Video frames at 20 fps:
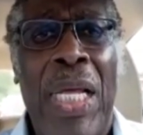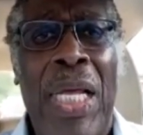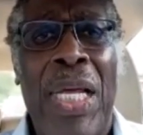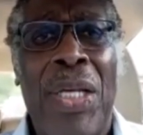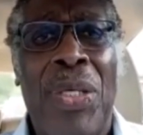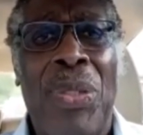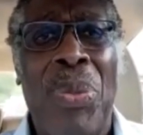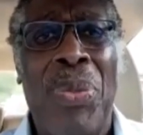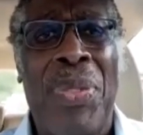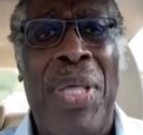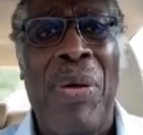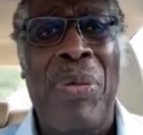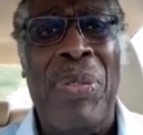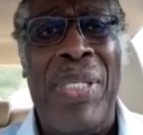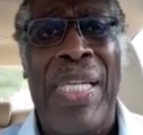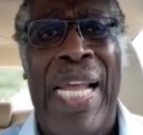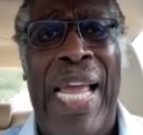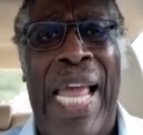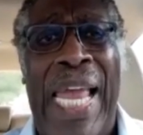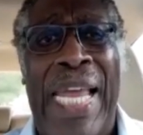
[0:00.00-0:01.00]

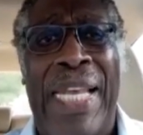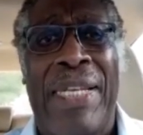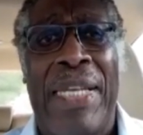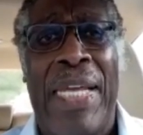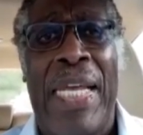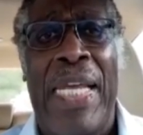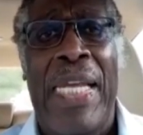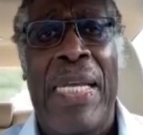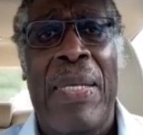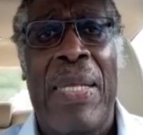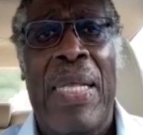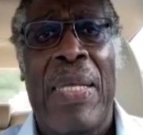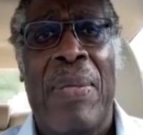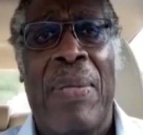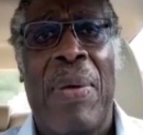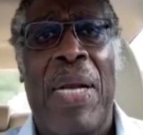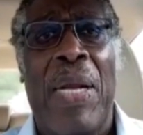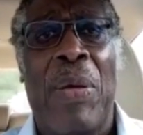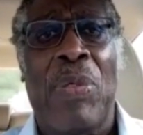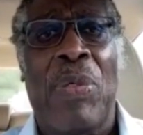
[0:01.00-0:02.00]
2018
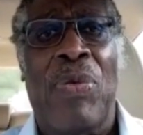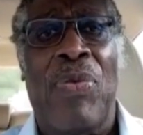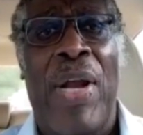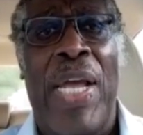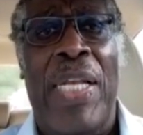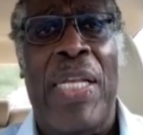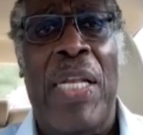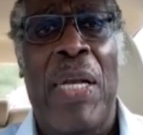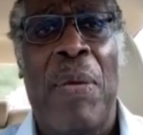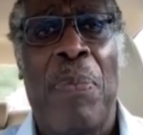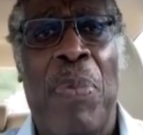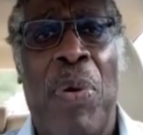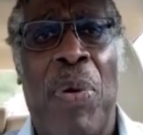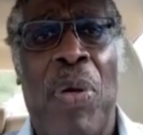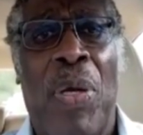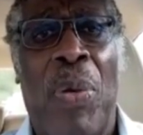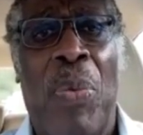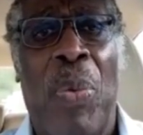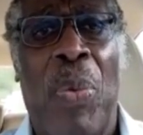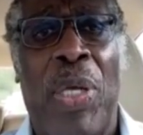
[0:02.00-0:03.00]
when I was writing the book,
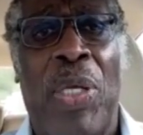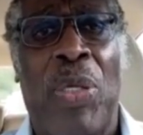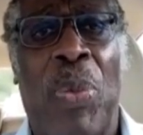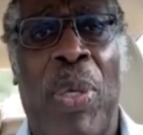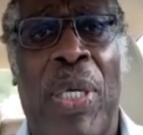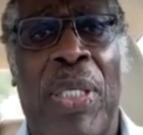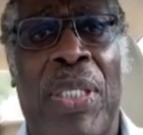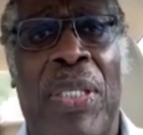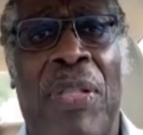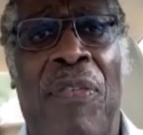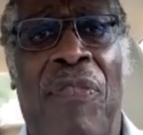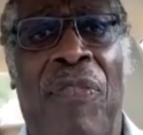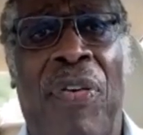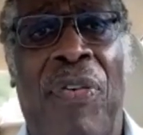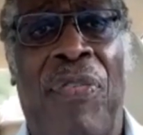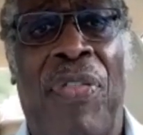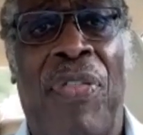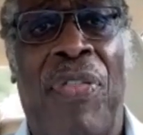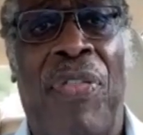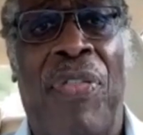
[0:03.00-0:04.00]
which was the
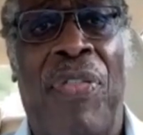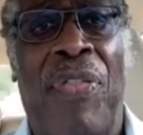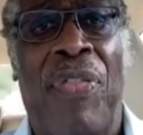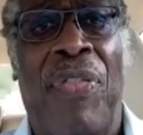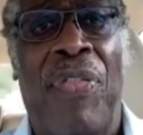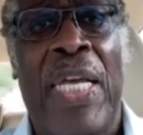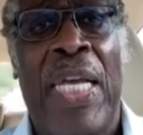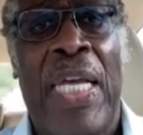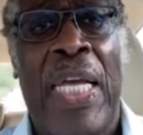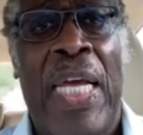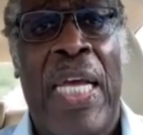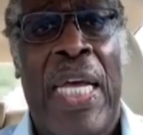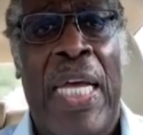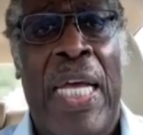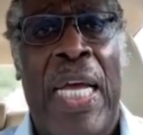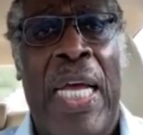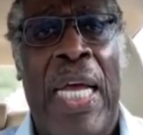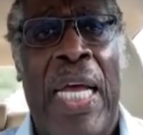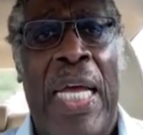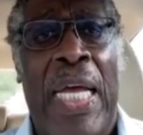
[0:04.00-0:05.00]
50th
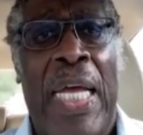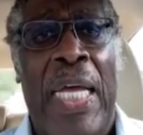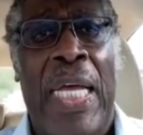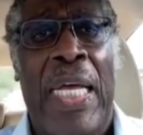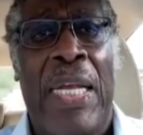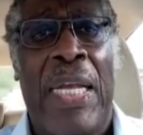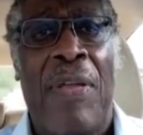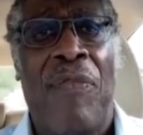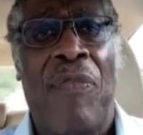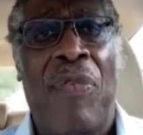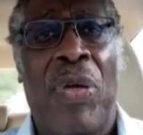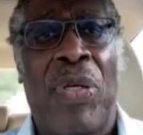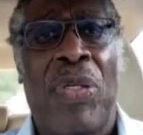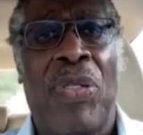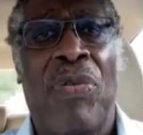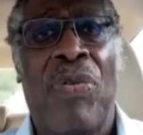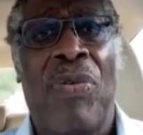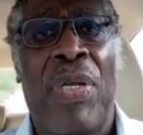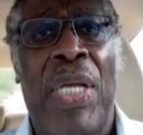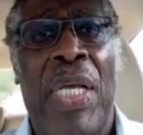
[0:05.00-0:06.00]

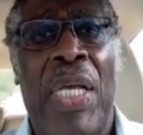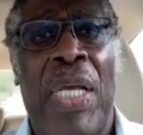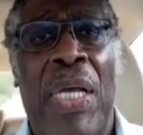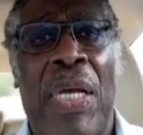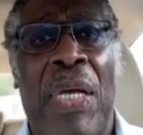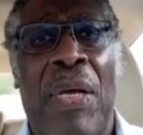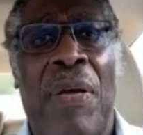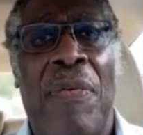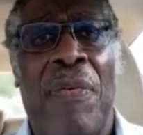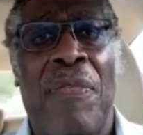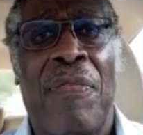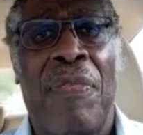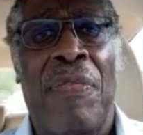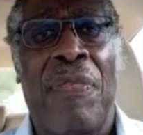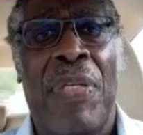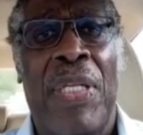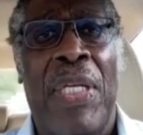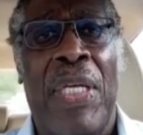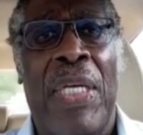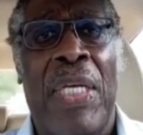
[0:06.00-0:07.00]
anniversary of
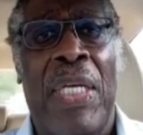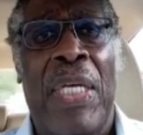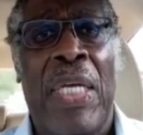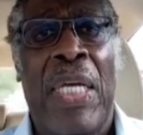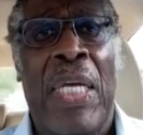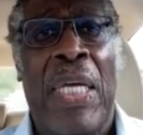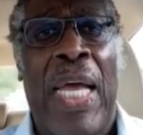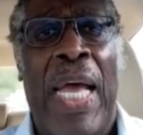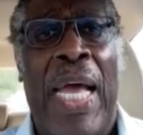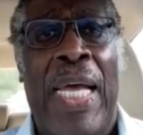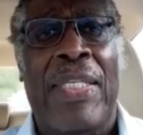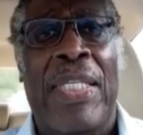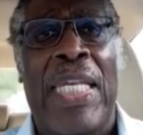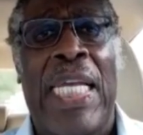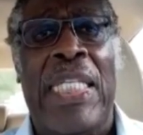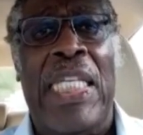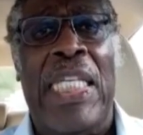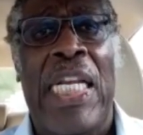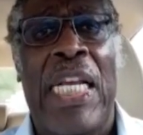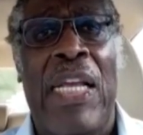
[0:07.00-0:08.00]
the
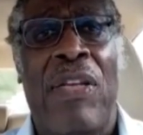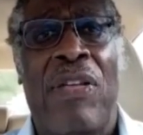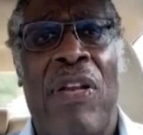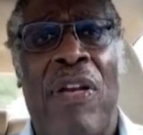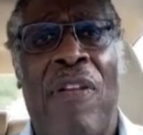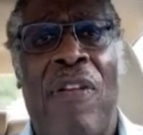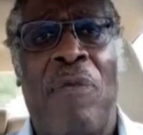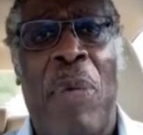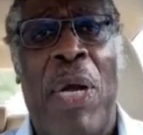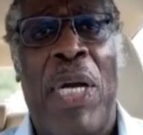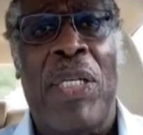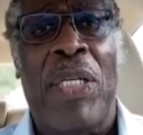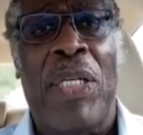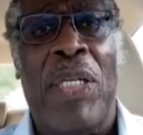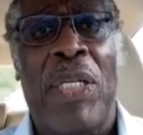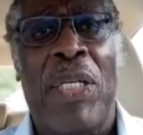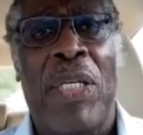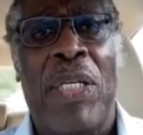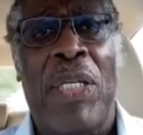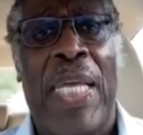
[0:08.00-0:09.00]
assassination of
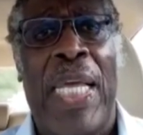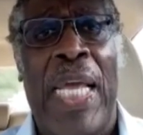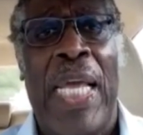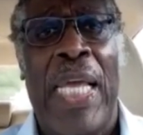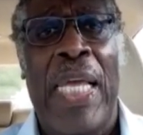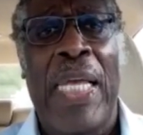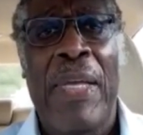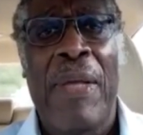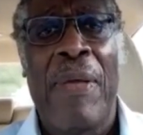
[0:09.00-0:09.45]
Martin Luther King.